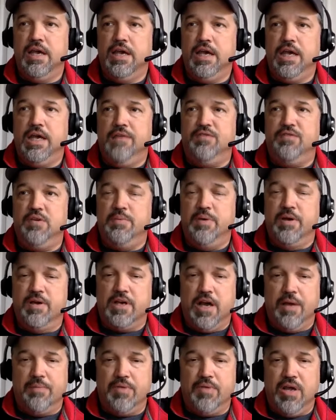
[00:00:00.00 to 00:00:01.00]
If you
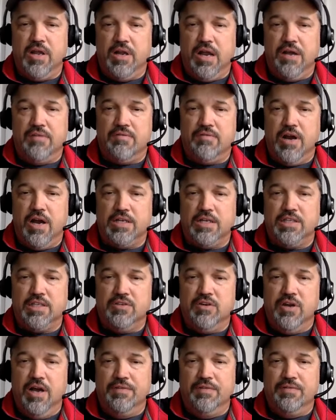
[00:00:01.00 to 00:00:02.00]
pick up that lever
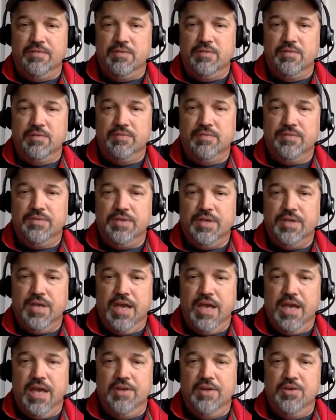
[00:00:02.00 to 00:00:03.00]
action rifle
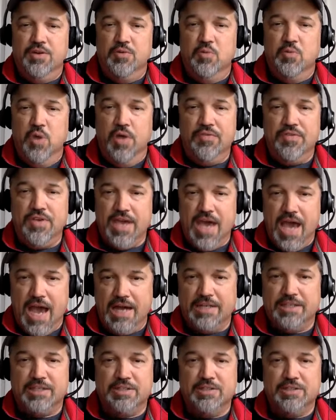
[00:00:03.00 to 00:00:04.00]
and you run the
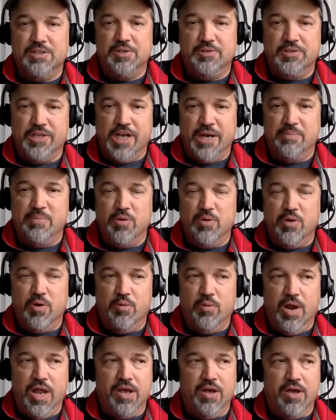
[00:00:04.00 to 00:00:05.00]
action to chamber
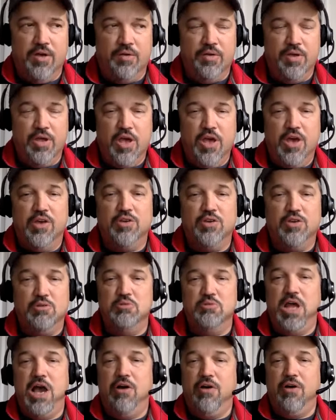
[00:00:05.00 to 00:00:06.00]
around,
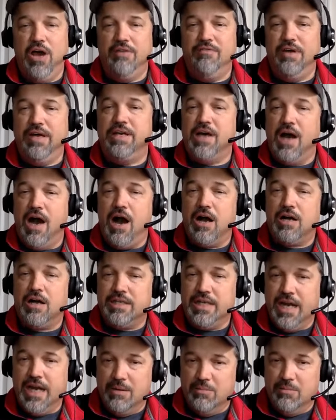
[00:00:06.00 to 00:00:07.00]
you now have a
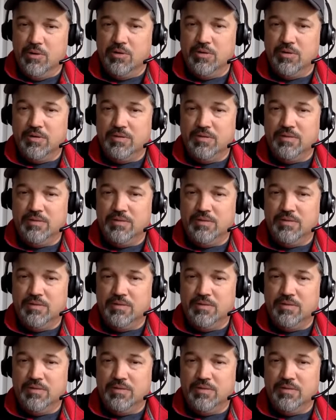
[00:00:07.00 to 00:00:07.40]
cocked hammer.